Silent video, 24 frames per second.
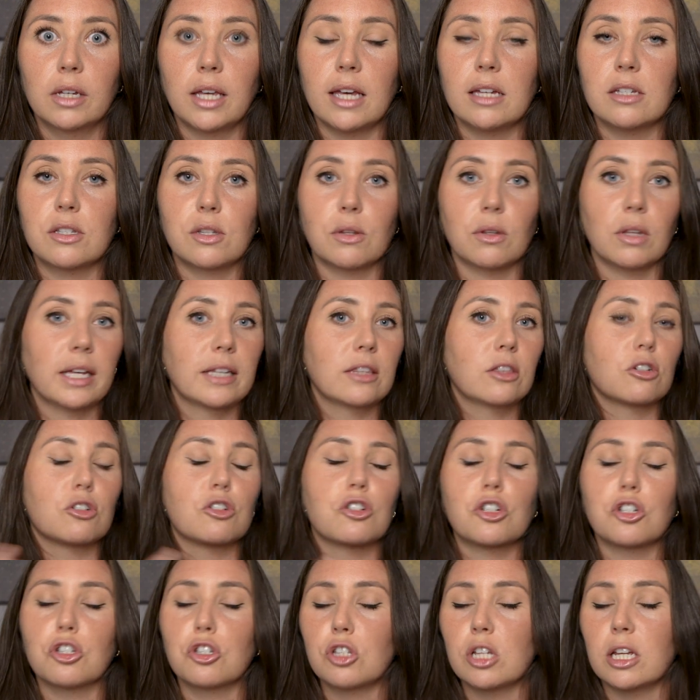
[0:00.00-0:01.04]
Okay, so like it's
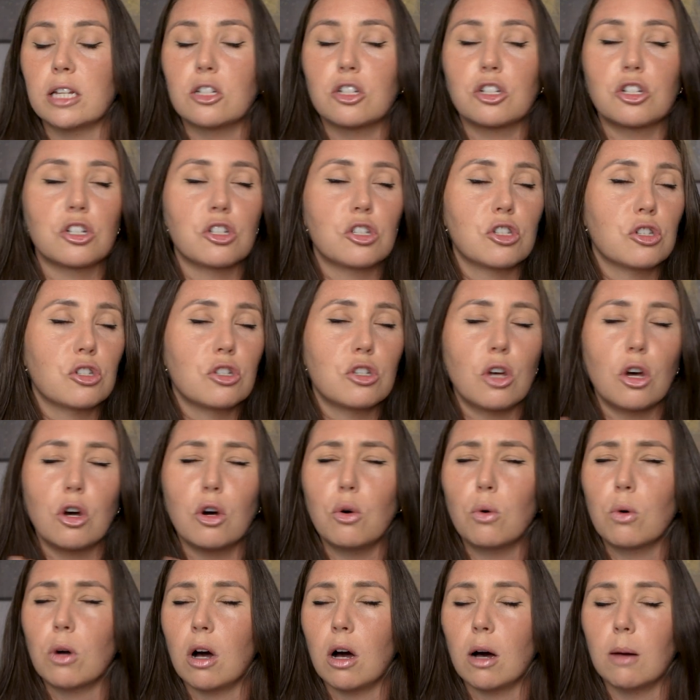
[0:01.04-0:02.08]
just
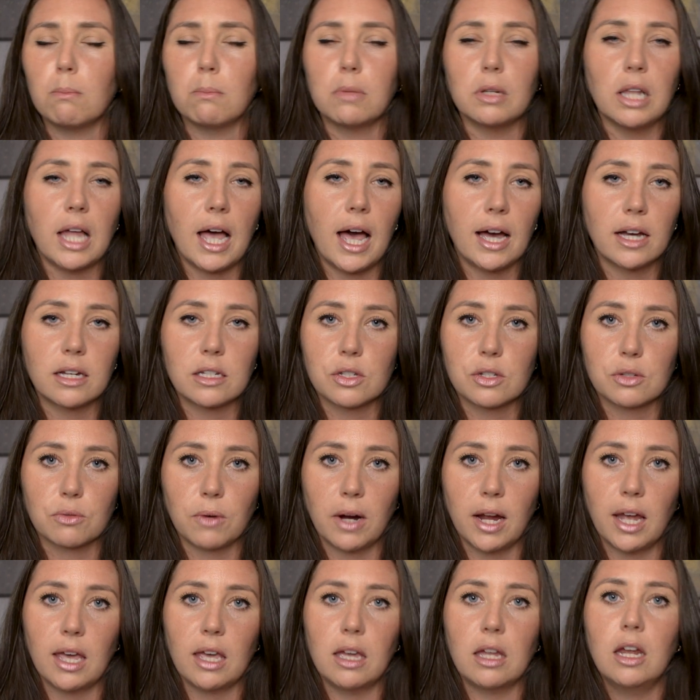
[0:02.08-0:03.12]
so complex,
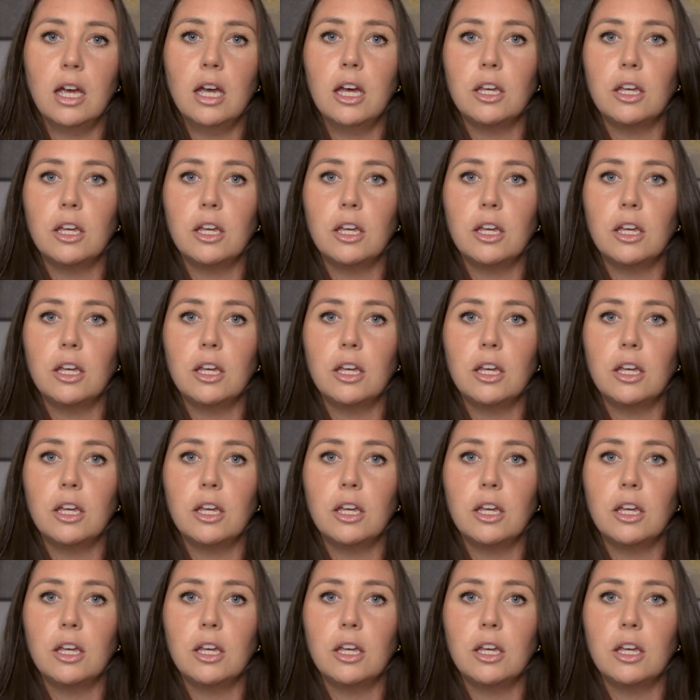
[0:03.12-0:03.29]
right?